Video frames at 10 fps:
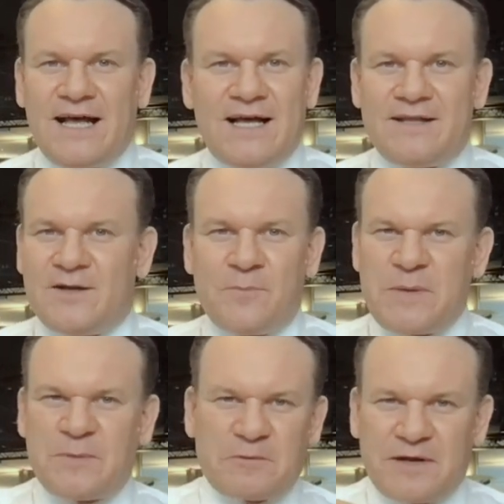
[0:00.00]
you know,
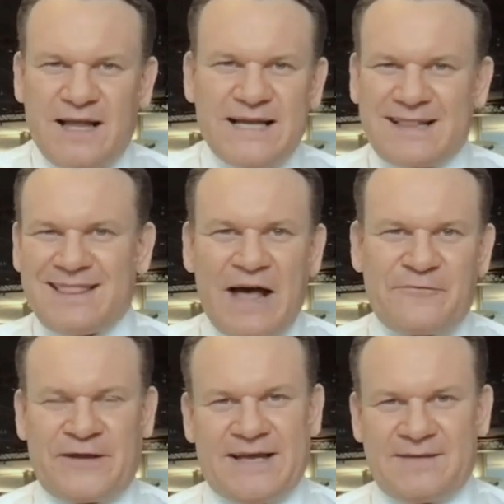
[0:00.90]
people were like
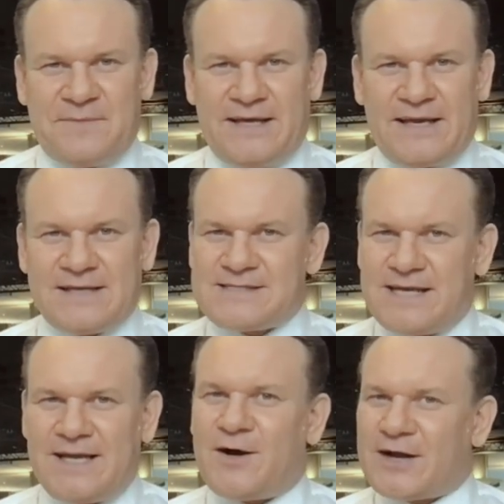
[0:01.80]
laughing at me. And I
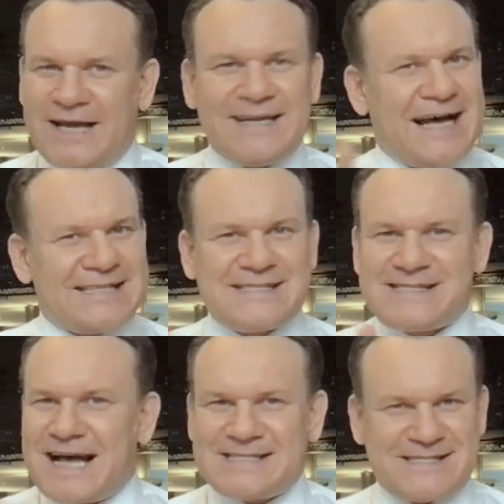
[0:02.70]
said, okay, that's
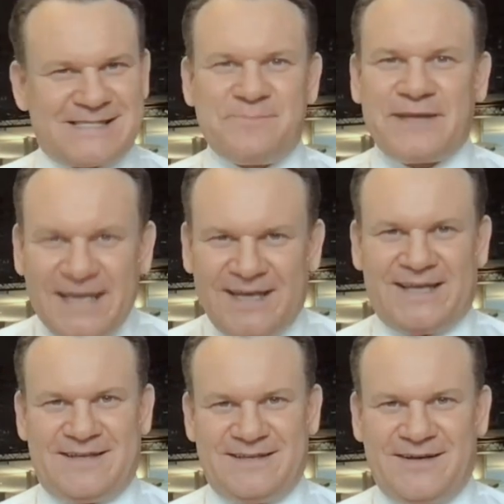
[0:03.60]
just the
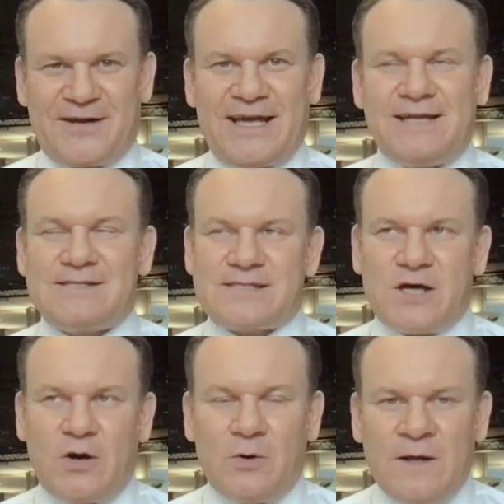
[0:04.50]
beginning. Okay. Right.
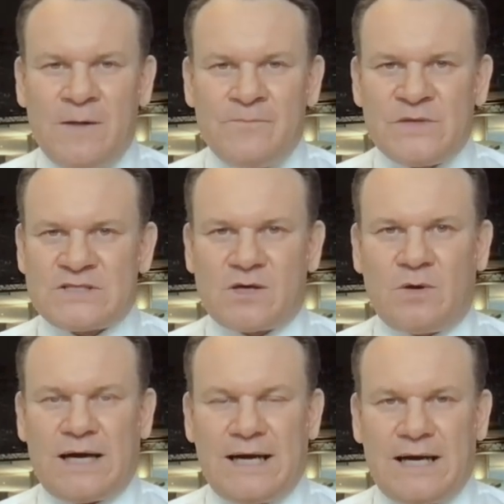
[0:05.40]
So yeah. So
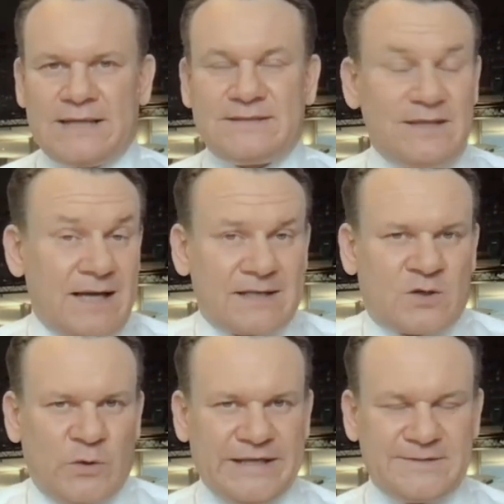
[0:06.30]
I did not
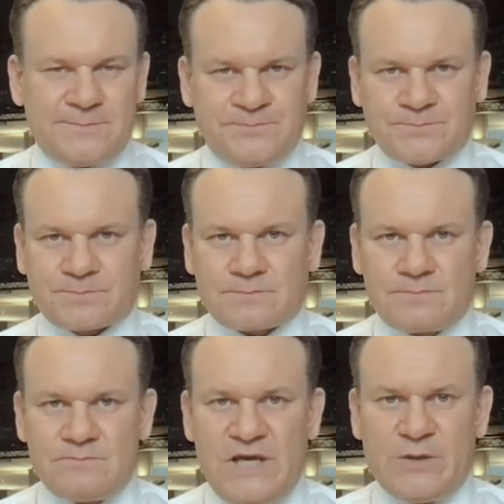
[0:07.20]
quit.
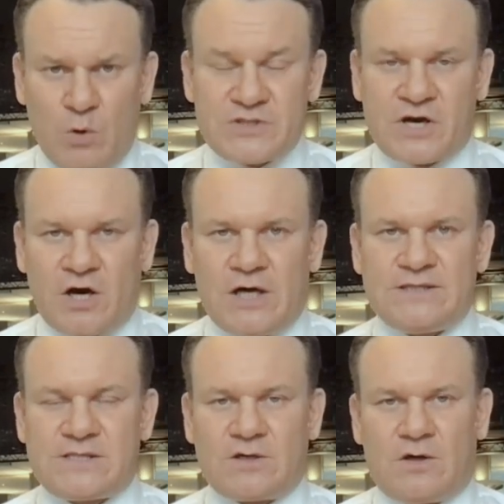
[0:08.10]
It was hard.
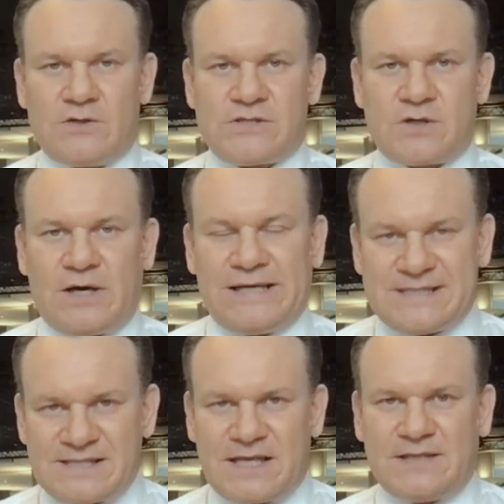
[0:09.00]
So I
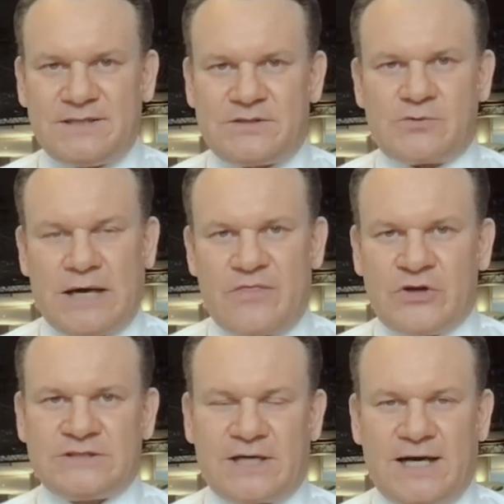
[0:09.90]
decided to run
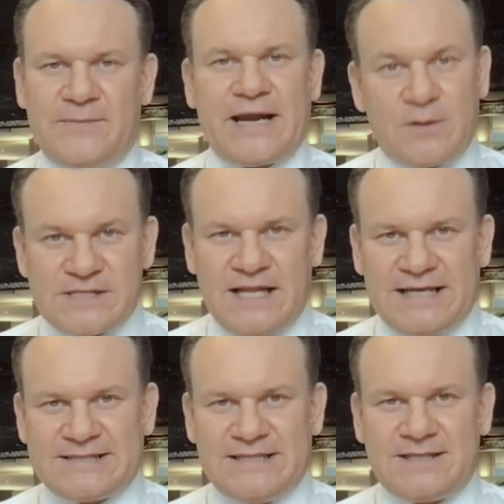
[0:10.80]
third time and I was
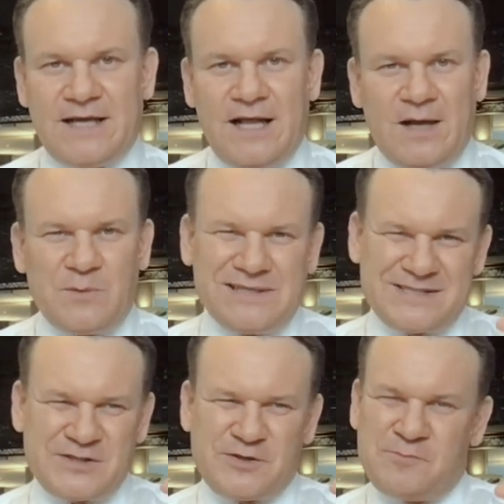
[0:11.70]
elected. With a
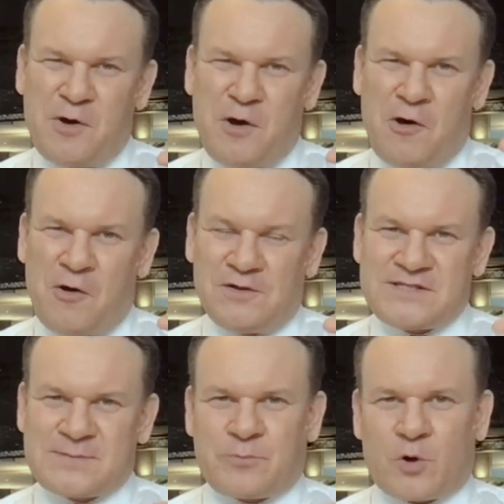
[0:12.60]
small
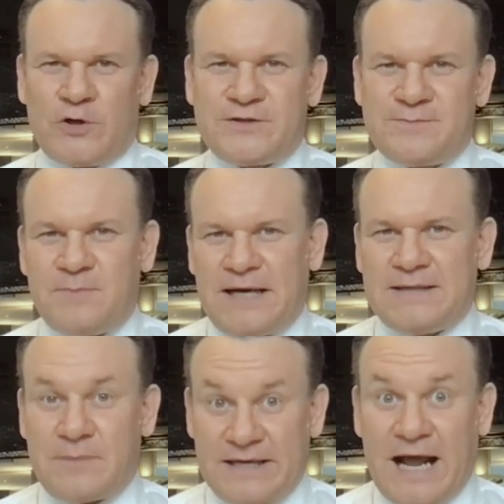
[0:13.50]
support,
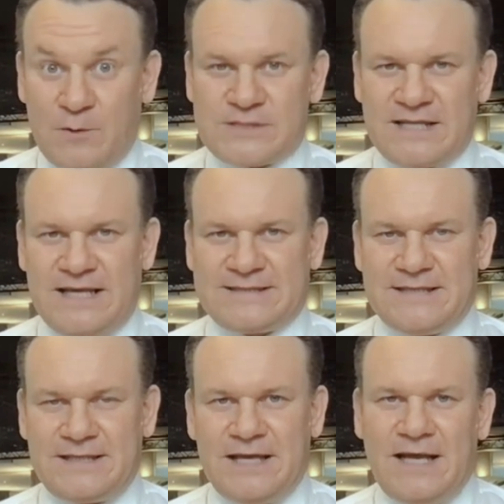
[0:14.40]
but I was
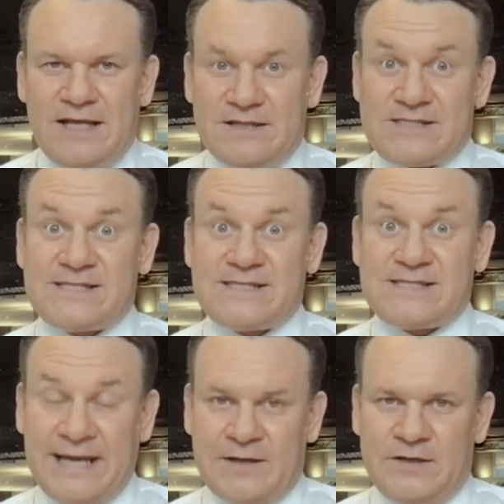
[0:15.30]
elected. The
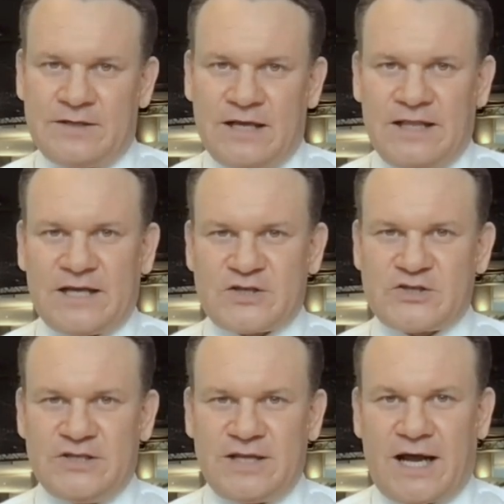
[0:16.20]
second
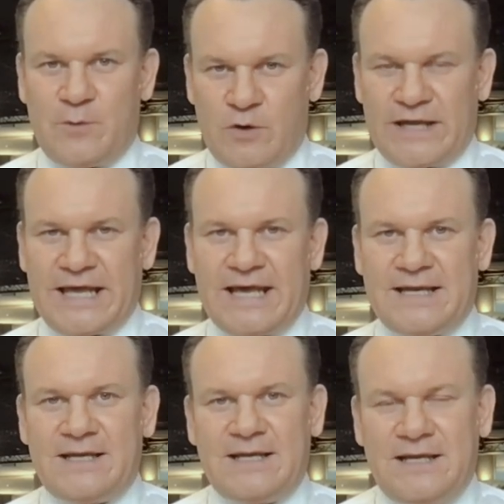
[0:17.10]
election, I won
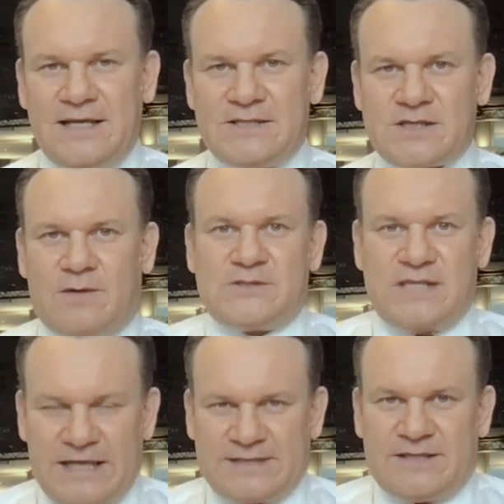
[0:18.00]
again. So I was
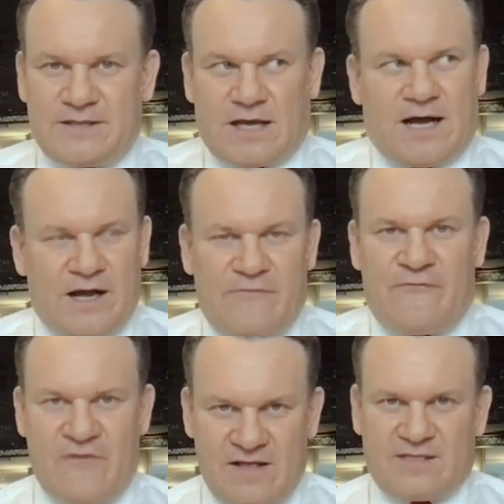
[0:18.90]
elected. I
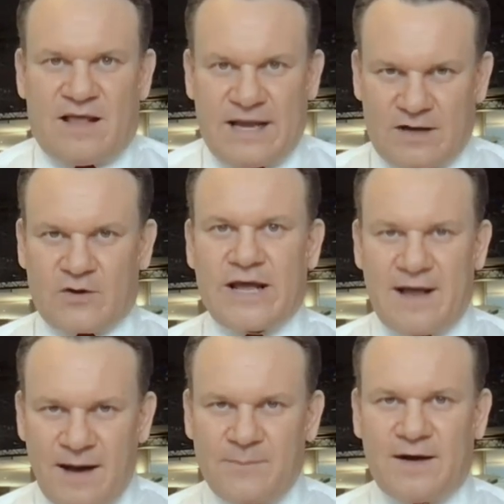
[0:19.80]
felt like, okay,
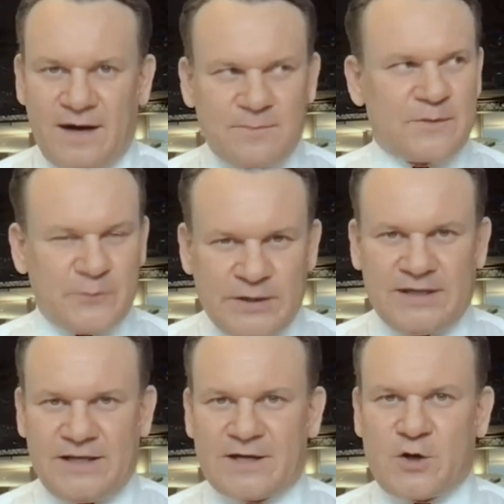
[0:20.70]
I'm a
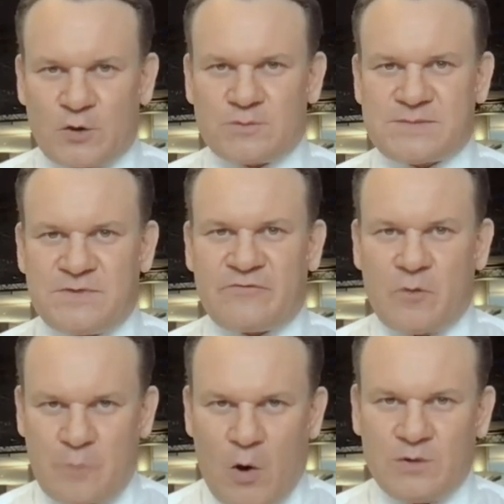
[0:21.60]
really a congressman for
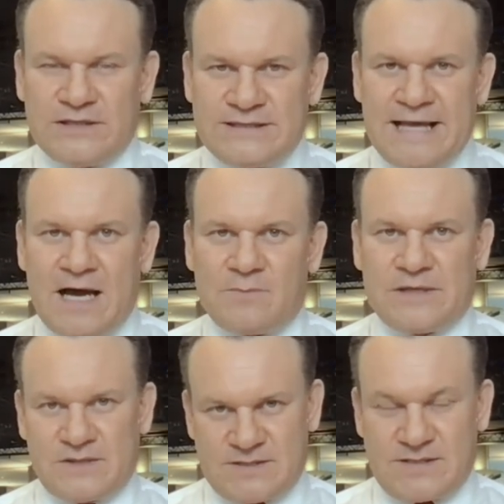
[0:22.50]
Poland now
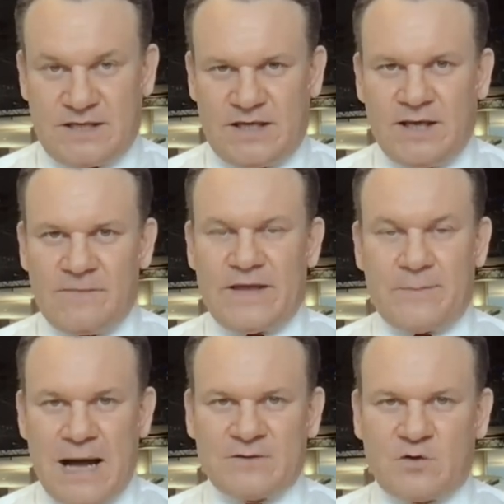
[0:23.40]
because the
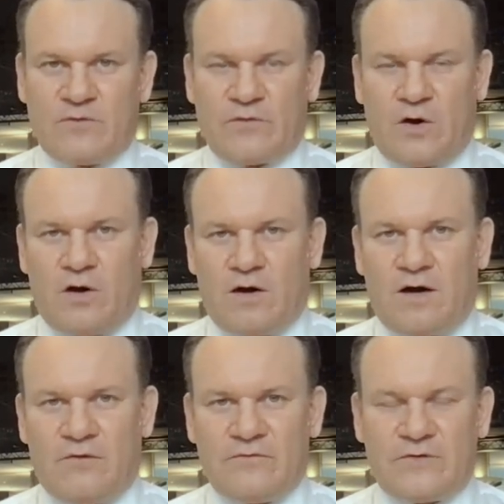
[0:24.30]
amount of
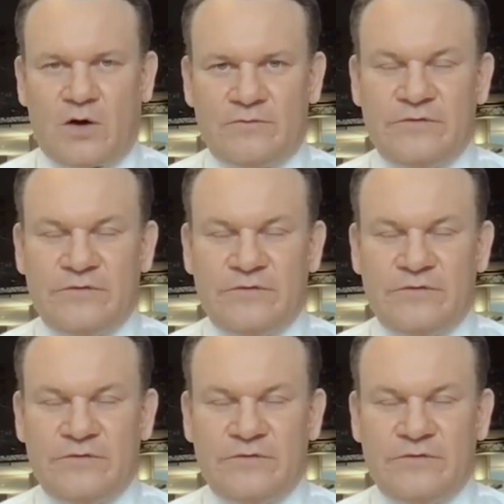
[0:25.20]
the